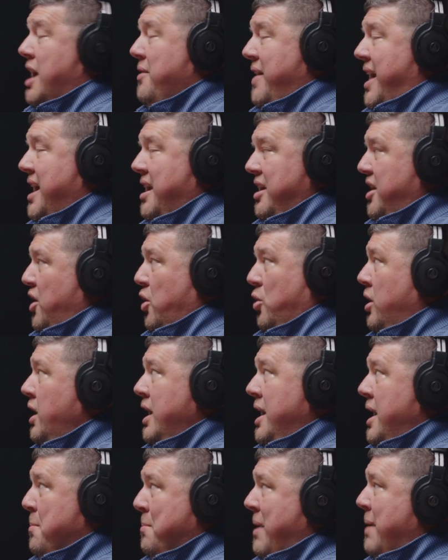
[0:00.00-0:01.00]
that, or
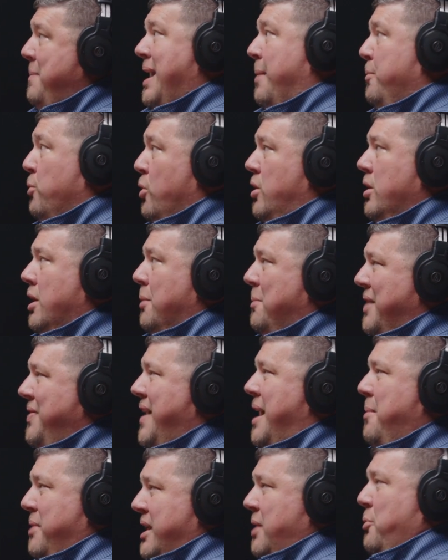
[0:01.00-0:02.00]
maybe I'm wrong about
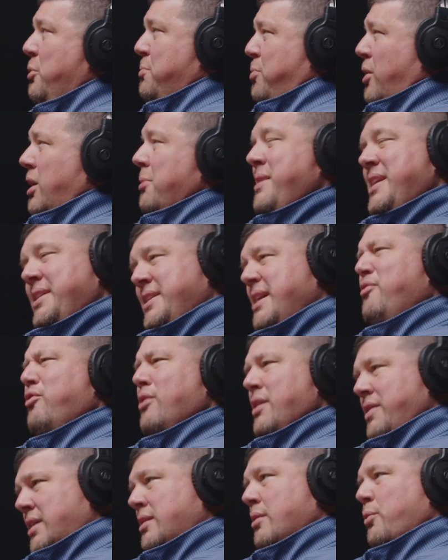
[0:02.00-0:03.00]
that, but it would probably be
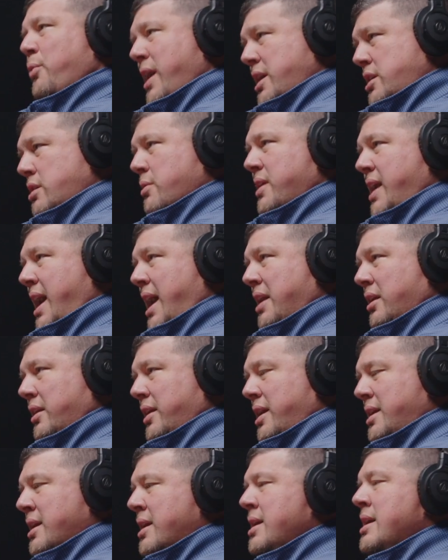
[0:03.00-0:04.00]
different than the way you would handle
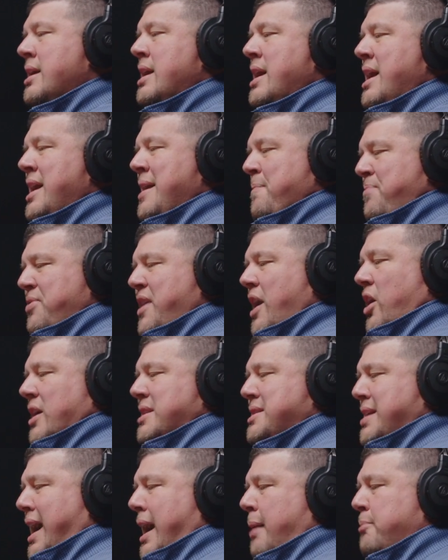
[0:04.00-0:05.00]
it. there are
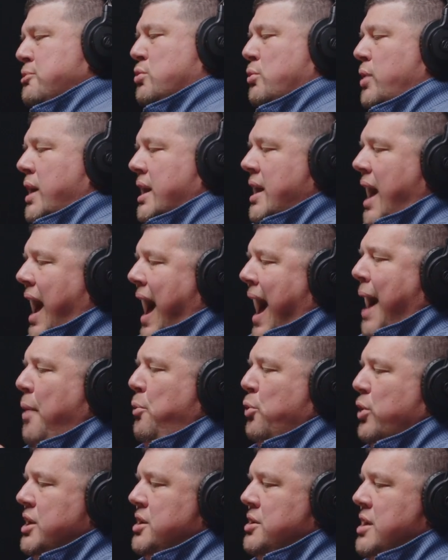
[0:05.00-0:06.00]
times when I
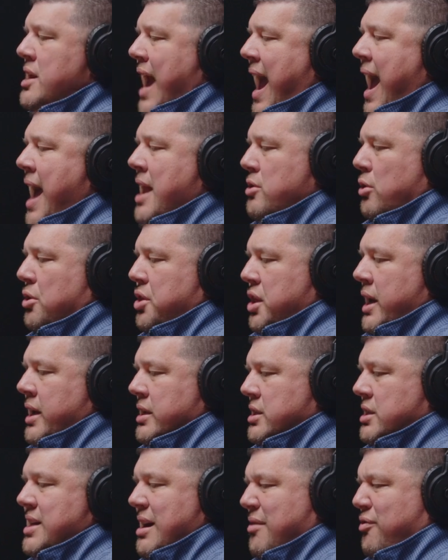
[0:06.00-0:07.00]
would handle
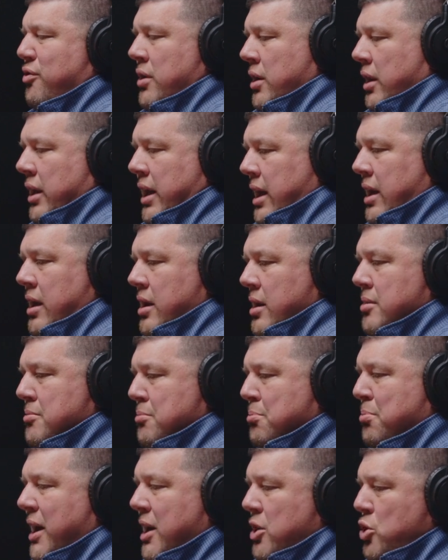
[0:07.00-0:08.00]
things differently,
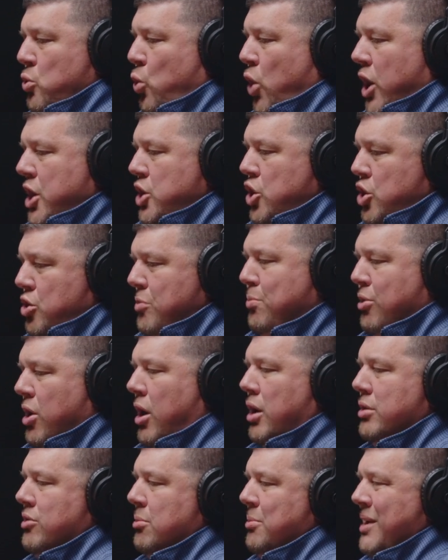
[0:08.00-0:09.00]
but what you
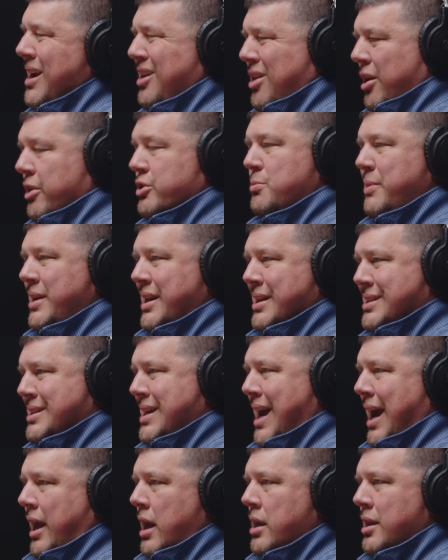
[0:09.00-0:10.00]
brought to me caused me to
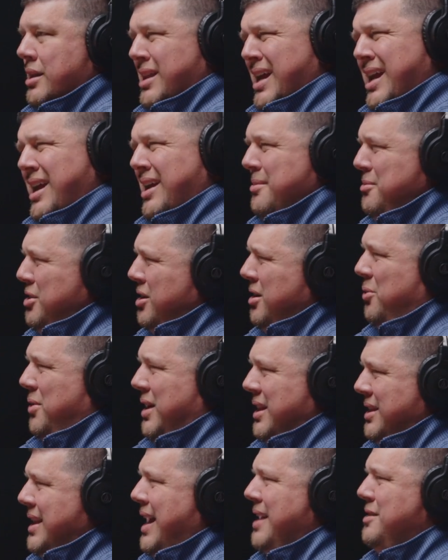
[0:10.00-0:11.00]
second think, you know
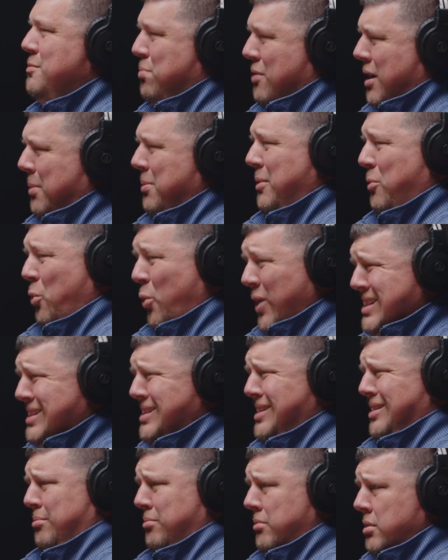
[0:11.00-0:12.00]
what, that's probably
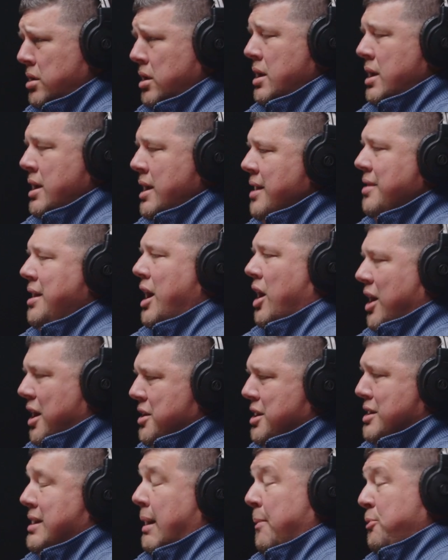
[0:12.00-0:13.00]
wisdom. There are
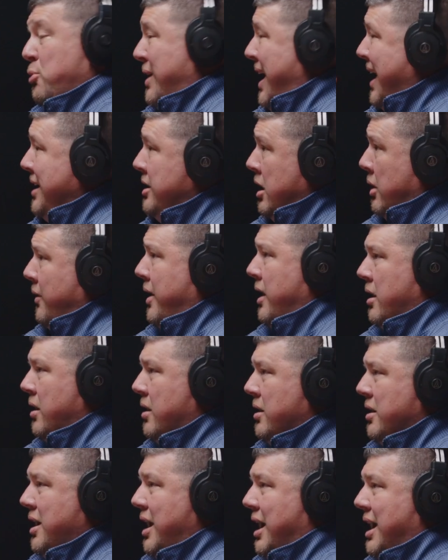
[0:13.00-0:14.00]
other times when I know I
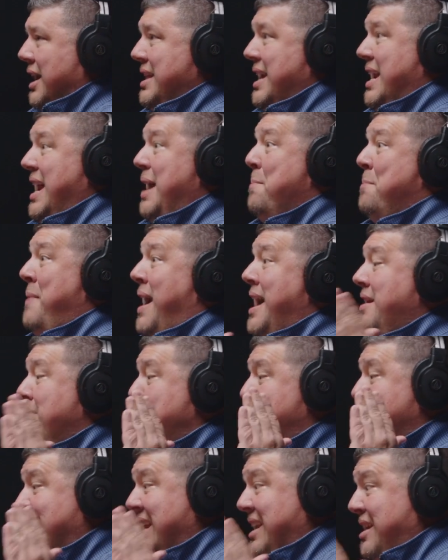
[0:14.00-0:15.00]
heard God that it might have
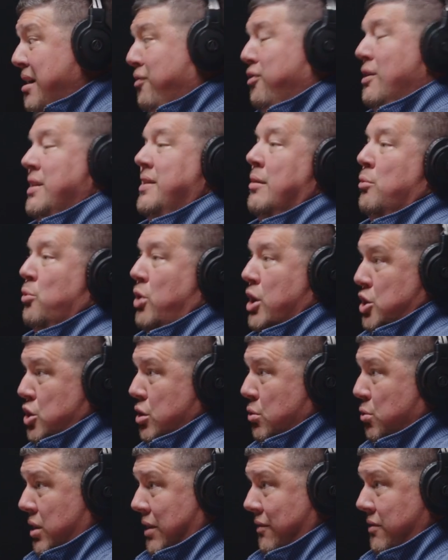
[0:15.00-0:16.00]
been different than what
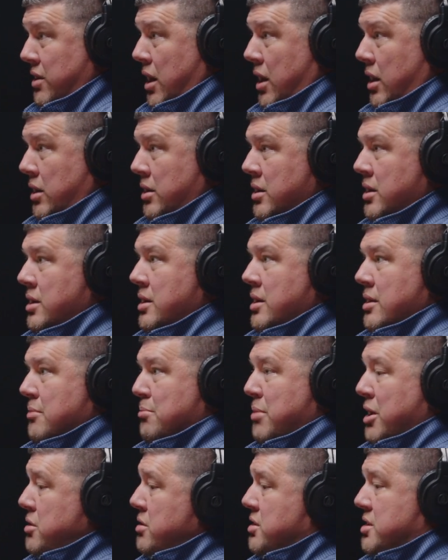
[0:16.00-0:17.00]
you would have done.
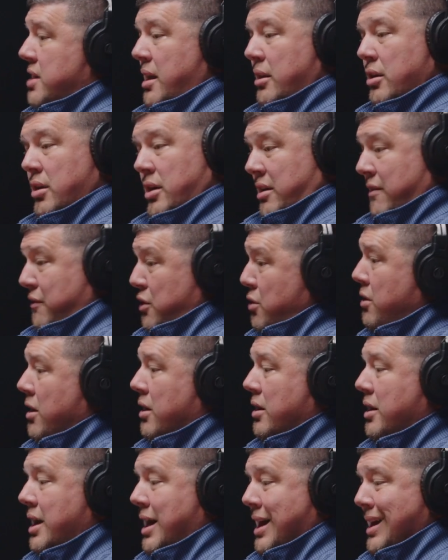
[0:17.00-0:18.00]
But you say, look, if you
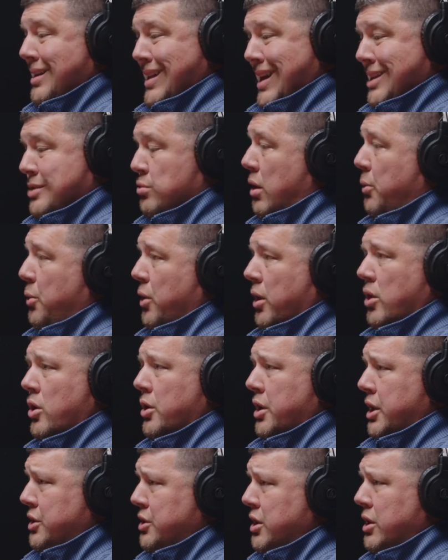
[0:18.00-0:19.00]
heard God, that's what we're
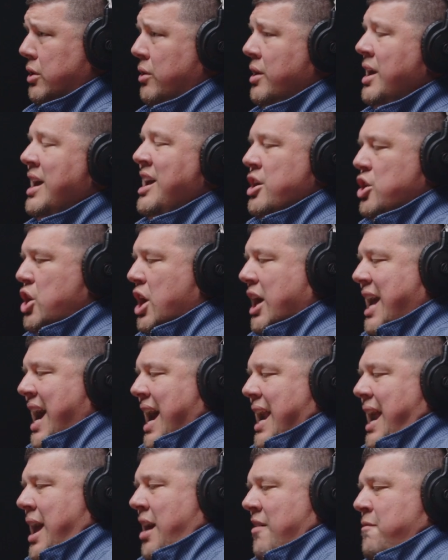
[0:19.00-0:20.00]
going to do. You
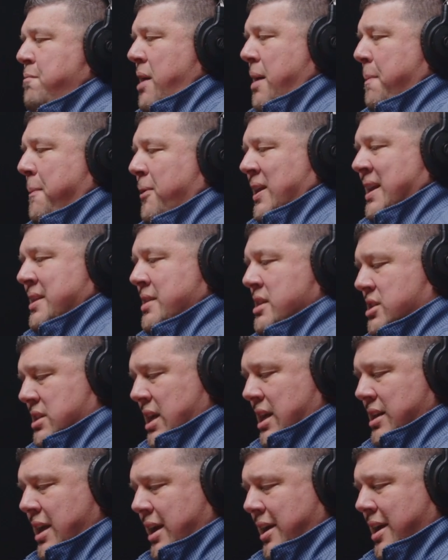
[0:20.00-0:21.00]
got to have people in the
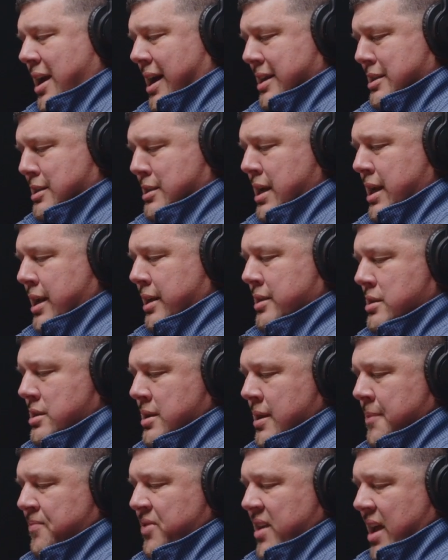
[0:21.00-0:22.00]
seat that God sends
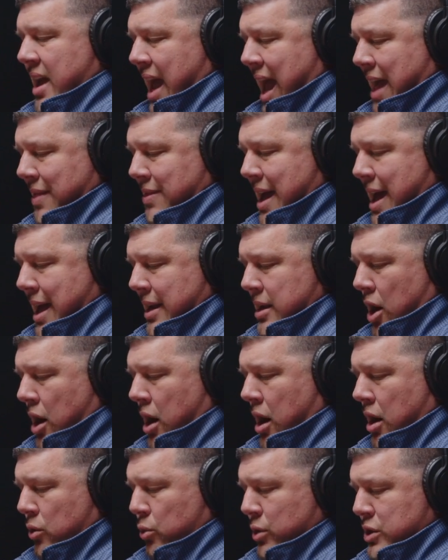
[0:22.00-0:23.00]
and that
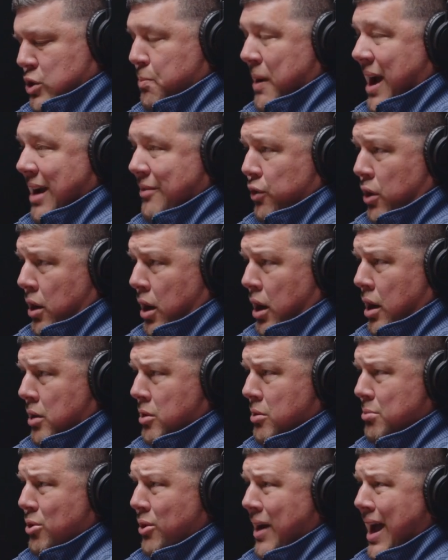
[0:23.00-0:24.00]
are respectful,
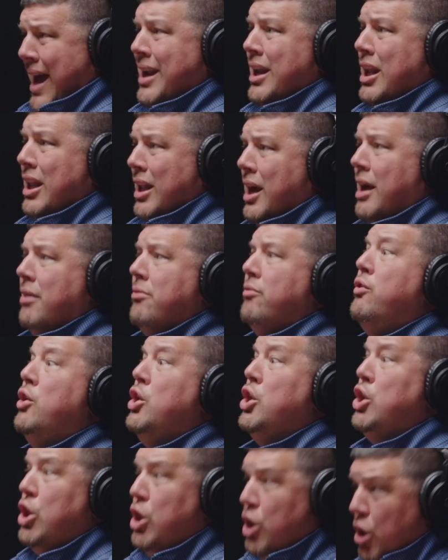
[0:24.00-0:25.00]
honorable, and love
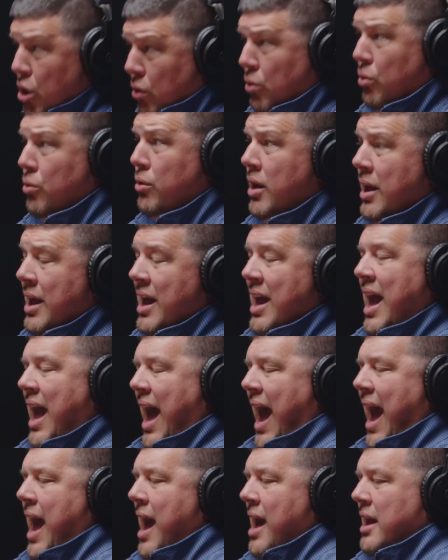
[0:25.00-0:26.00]
you.
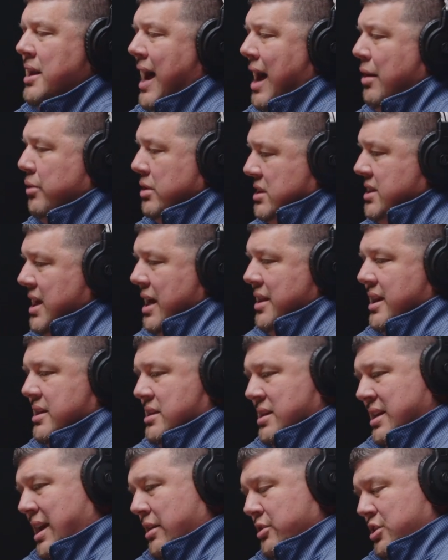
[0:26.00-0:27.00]
And I would say this
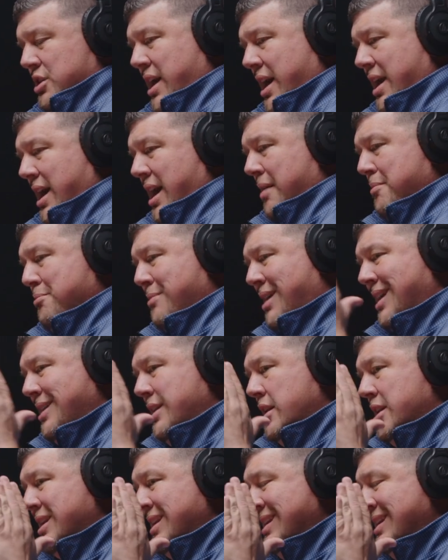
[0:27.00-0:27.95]
and I'll shut up, but